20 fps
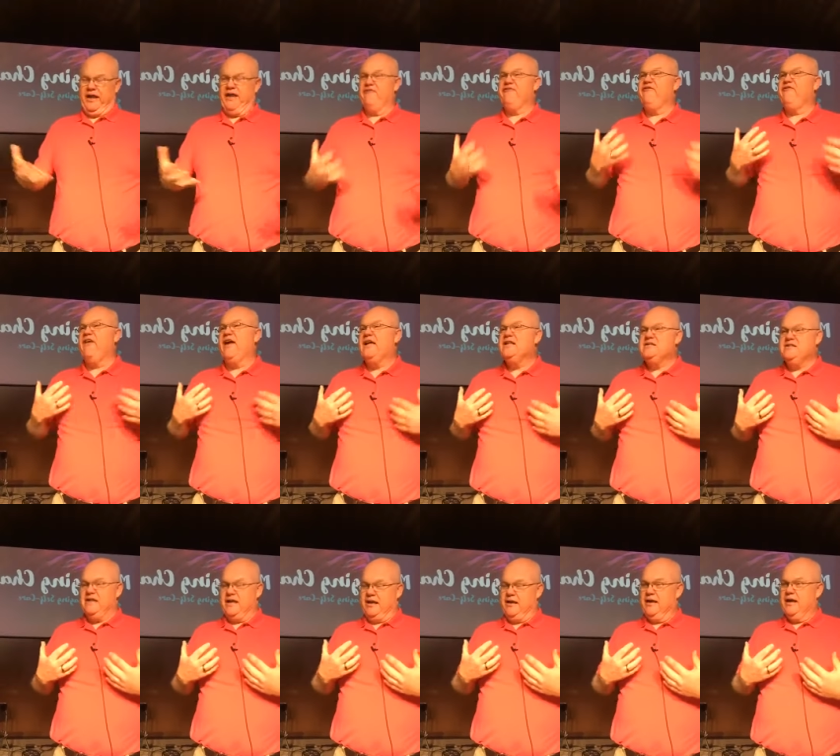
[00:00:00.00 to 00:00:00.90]
He
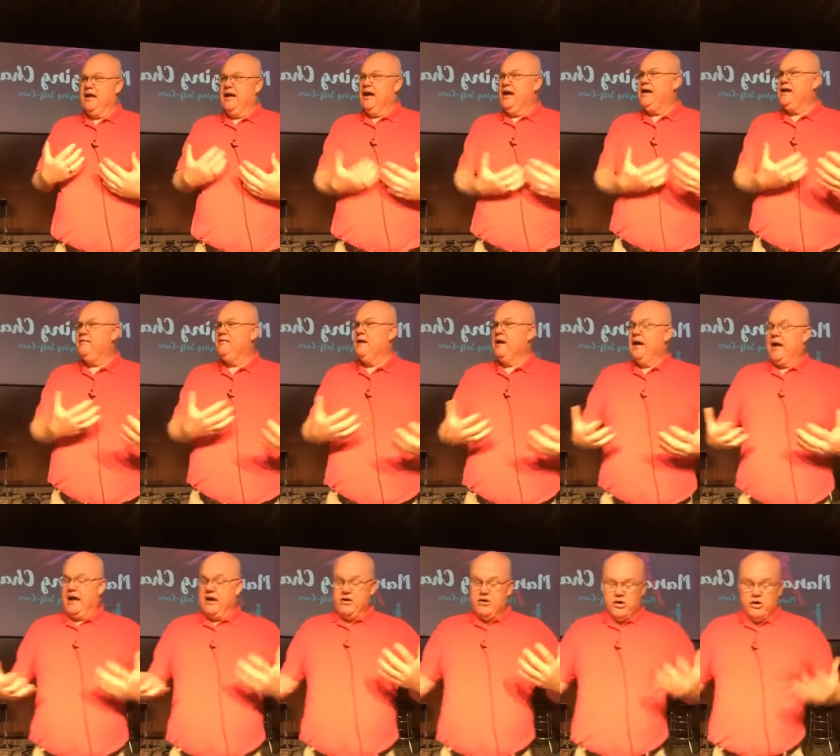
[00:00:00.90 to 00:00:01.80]
feeds it. He,
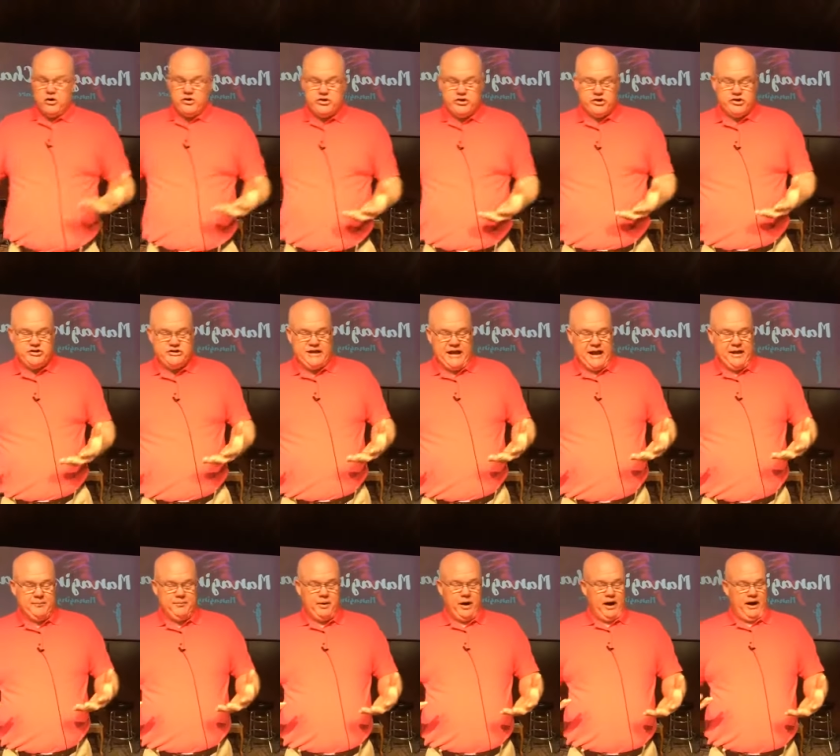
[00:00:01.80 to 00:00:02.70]
he nurtures
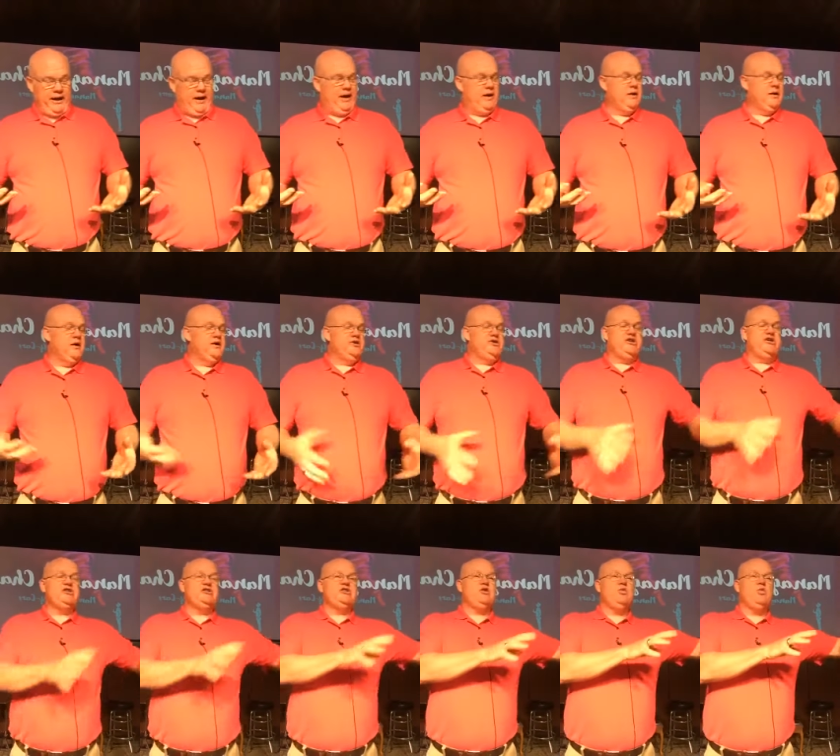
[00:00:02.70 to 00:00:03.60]
that body
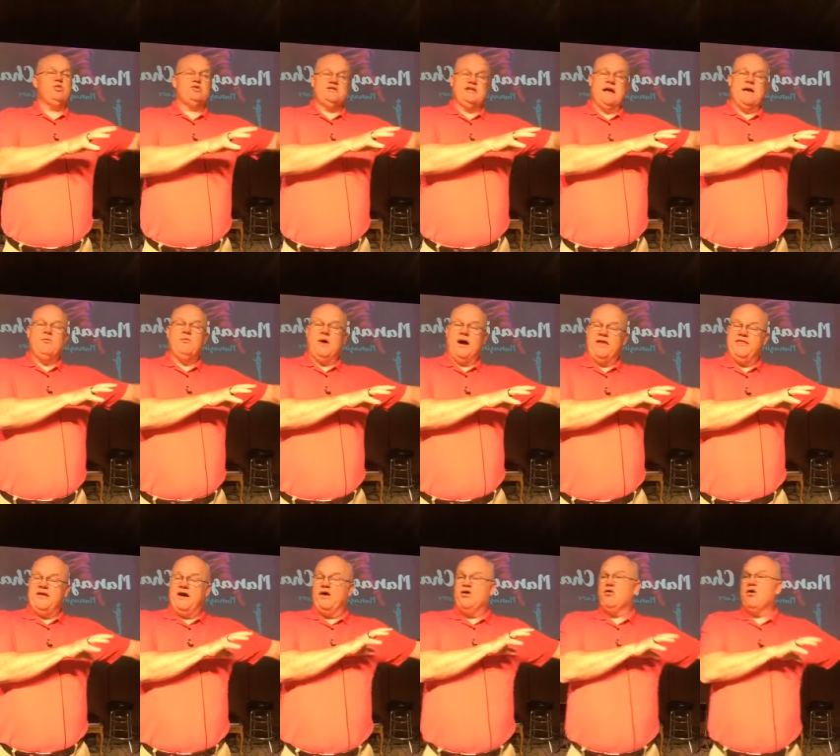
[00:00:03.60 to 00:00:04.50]
just the same way
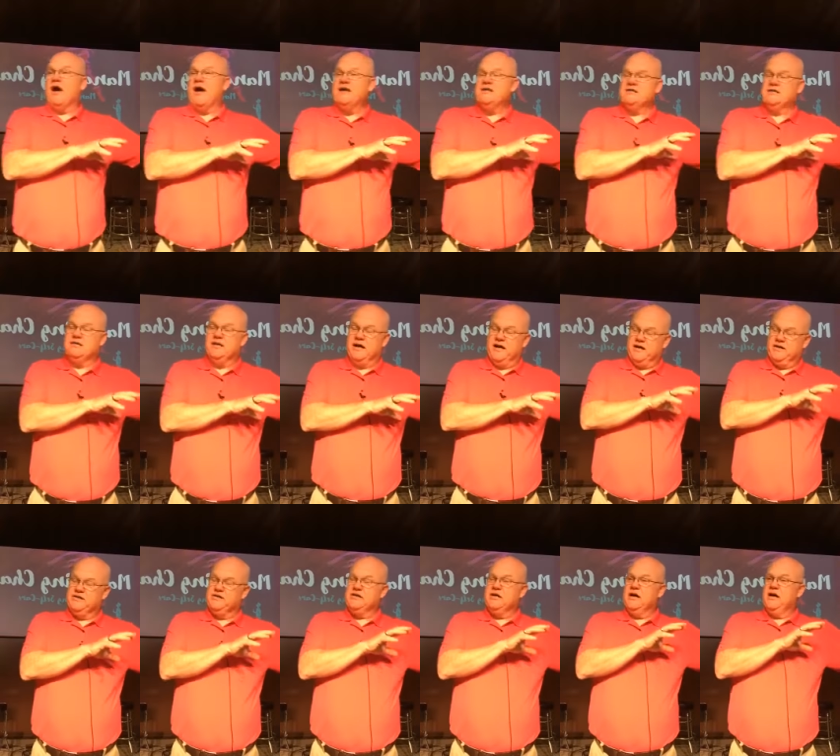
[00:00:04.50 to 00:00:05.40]
that Christ
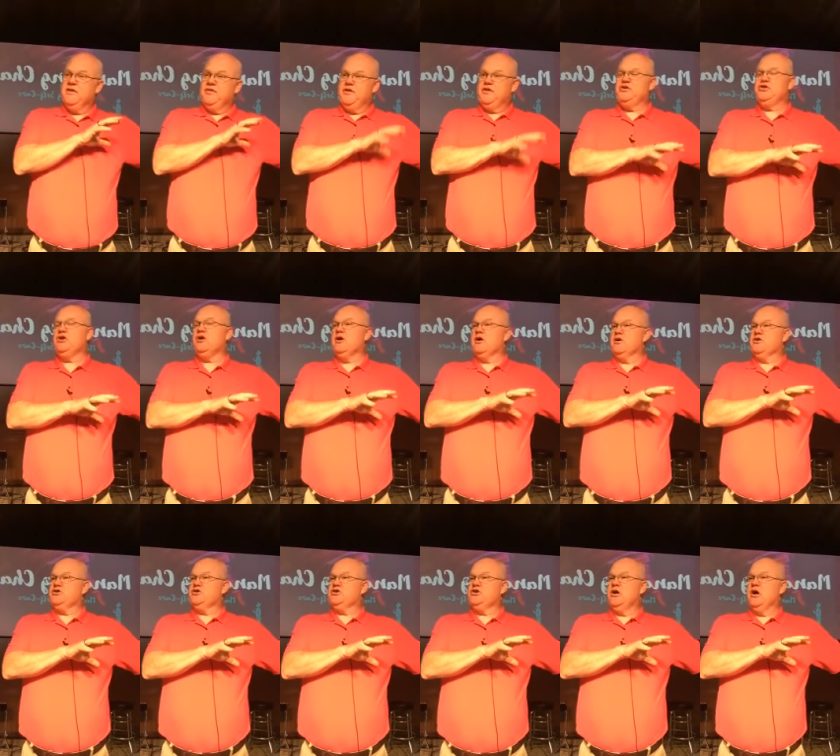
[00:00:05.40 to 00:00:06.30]
does the
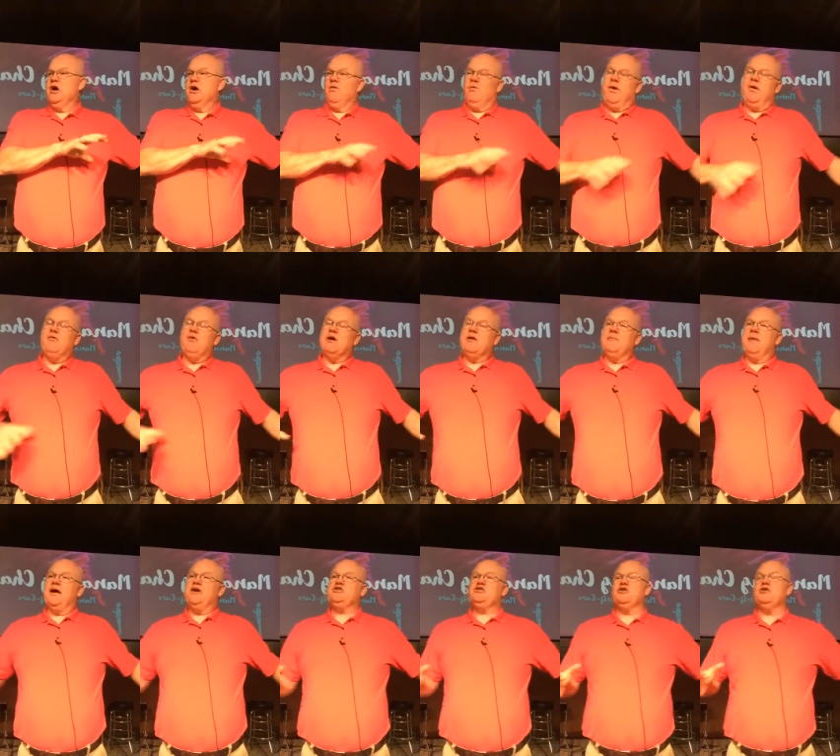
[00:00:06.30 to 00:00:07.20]
church. We want to
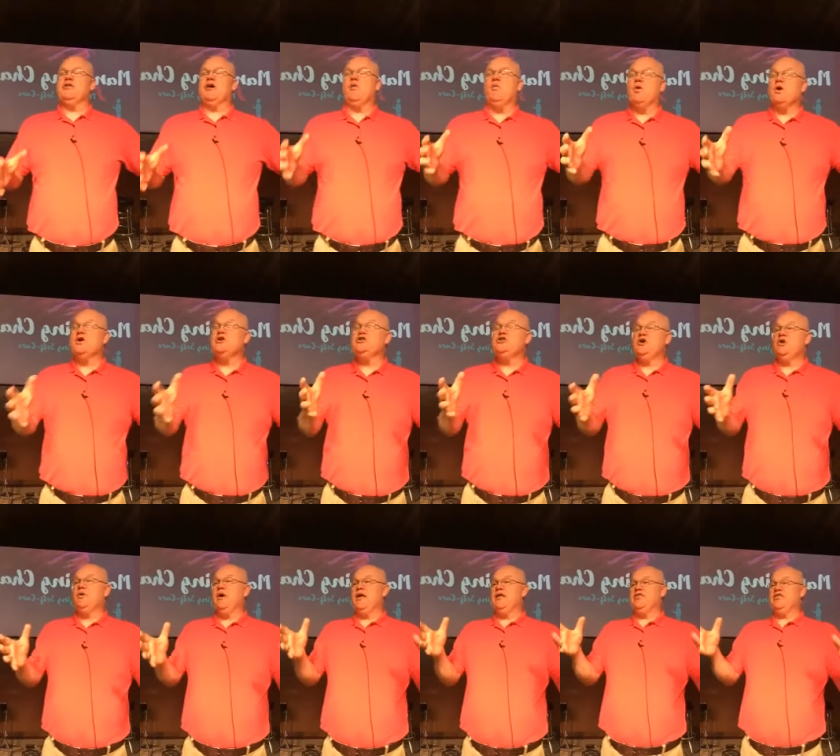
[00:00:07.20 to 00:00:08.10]
make sure that we're
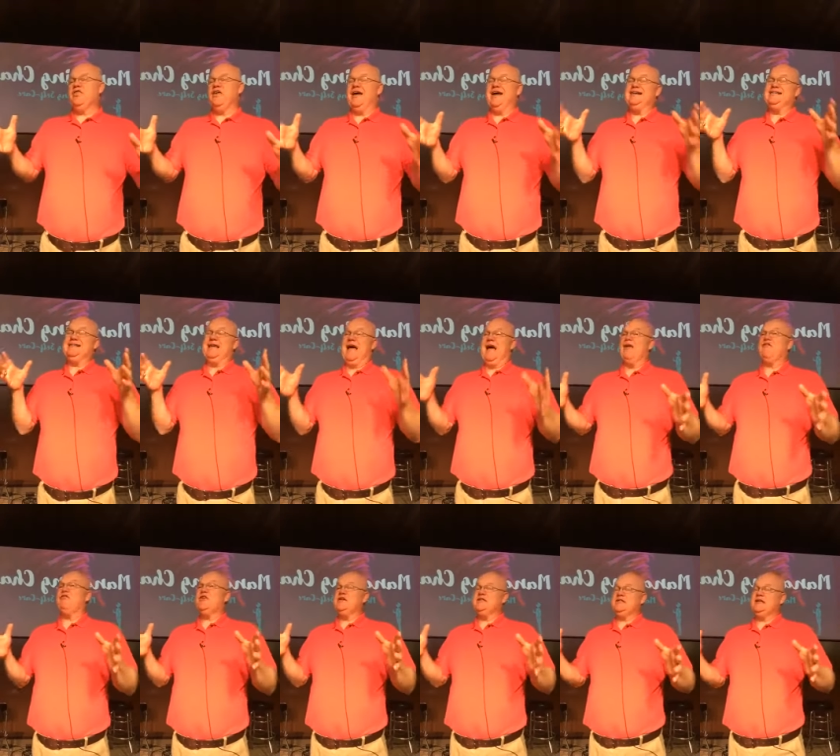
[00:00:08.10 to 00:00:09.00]
doing things
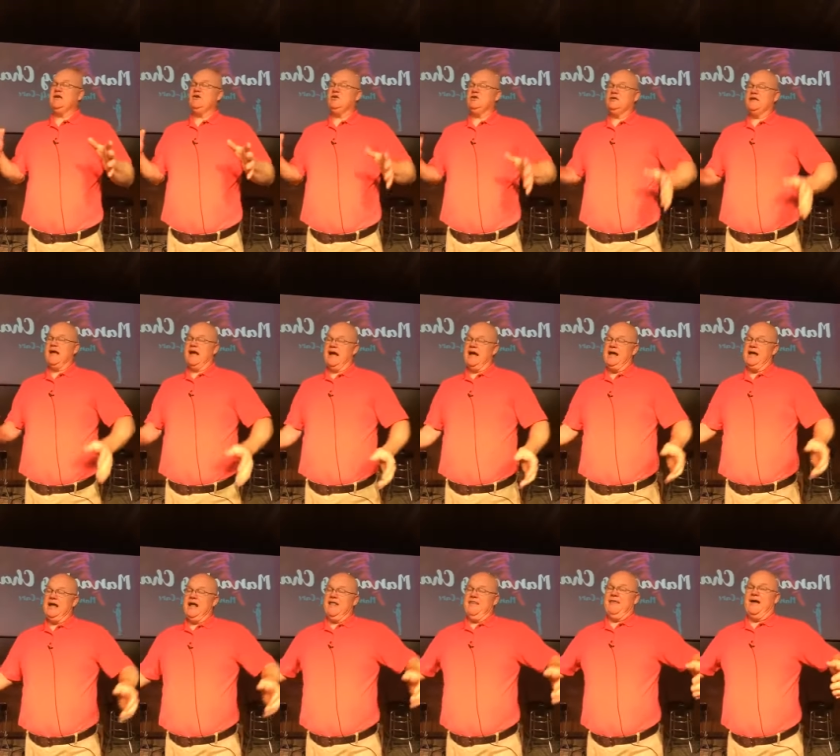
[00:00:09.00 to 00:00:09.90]
every single
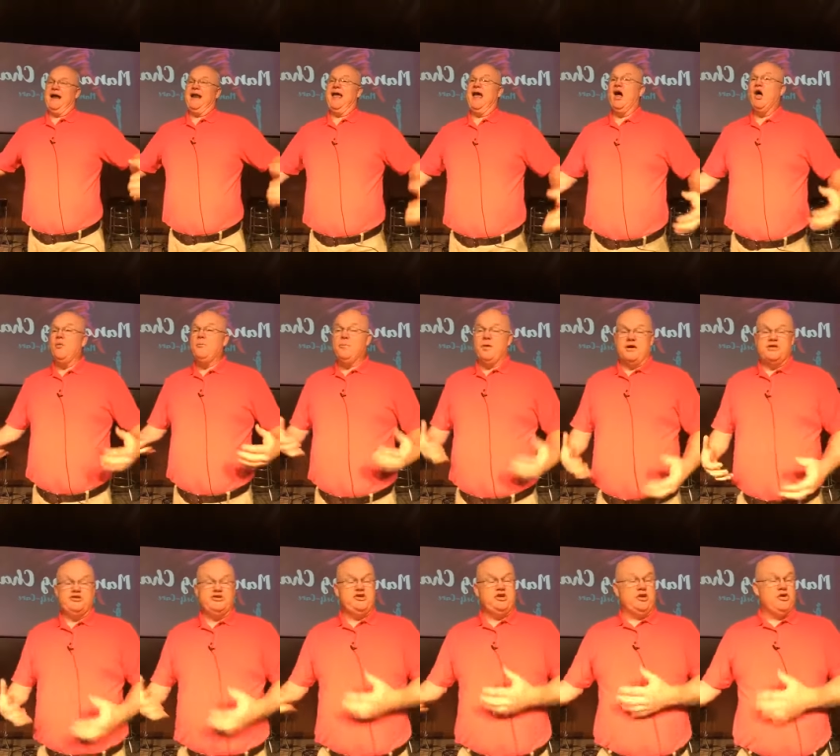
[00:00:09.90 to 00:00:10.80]
day that help
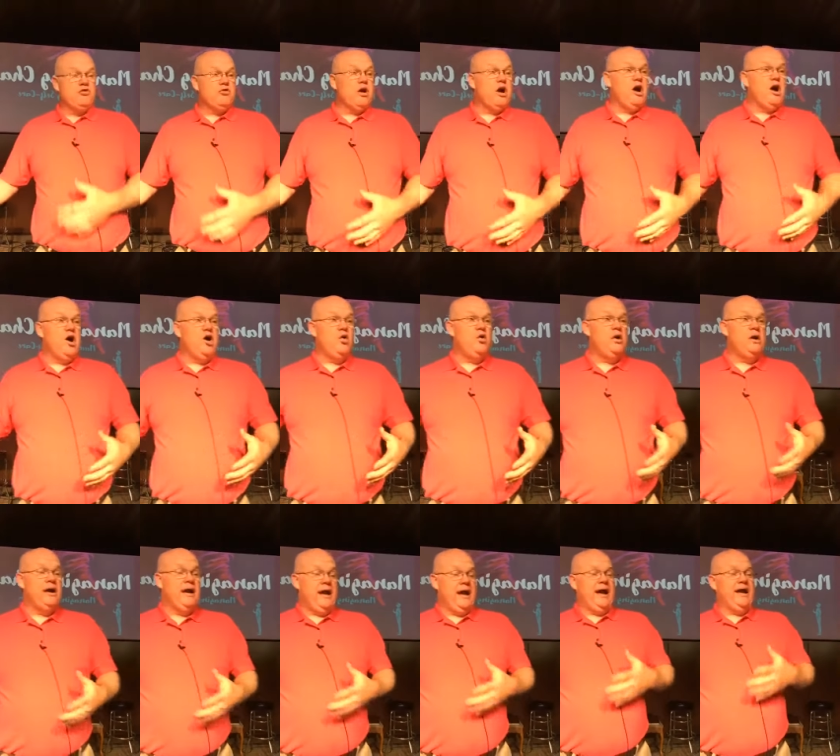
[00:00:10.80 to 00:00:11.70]
us to grow
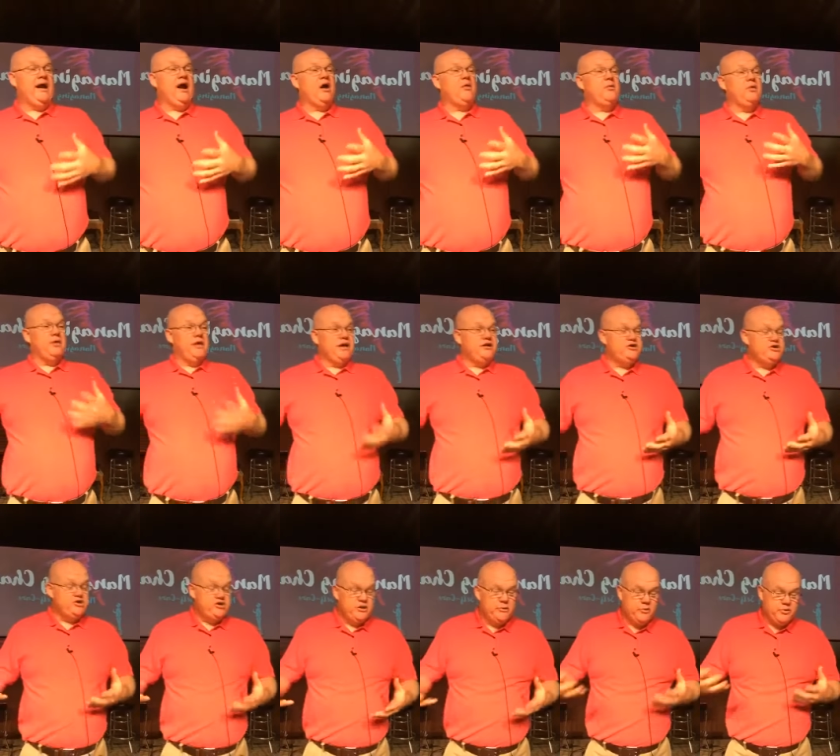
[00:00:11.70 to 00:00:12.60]
in our
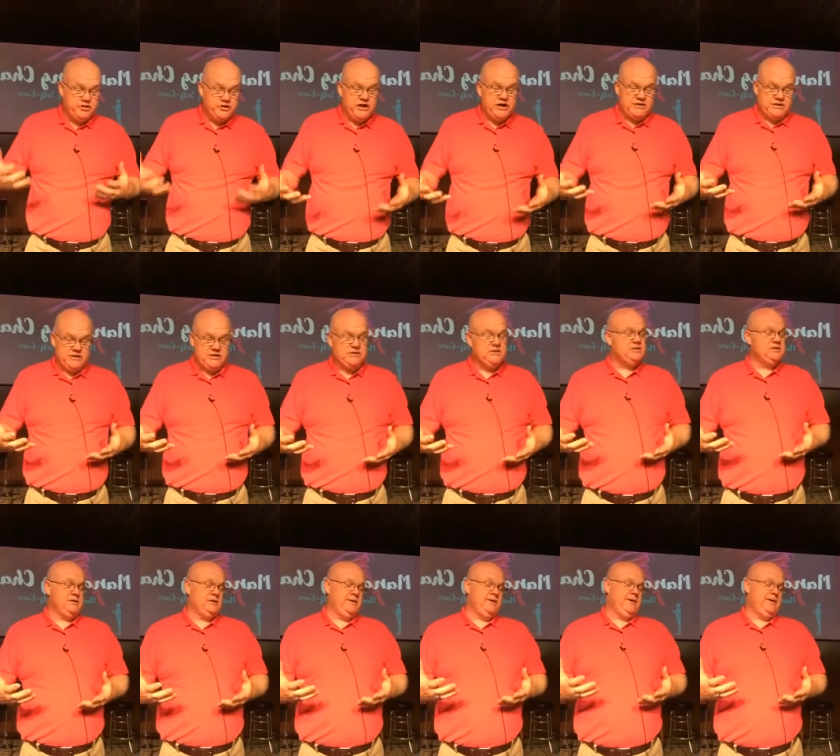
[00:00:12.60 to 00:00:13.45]
relationship with Jesus.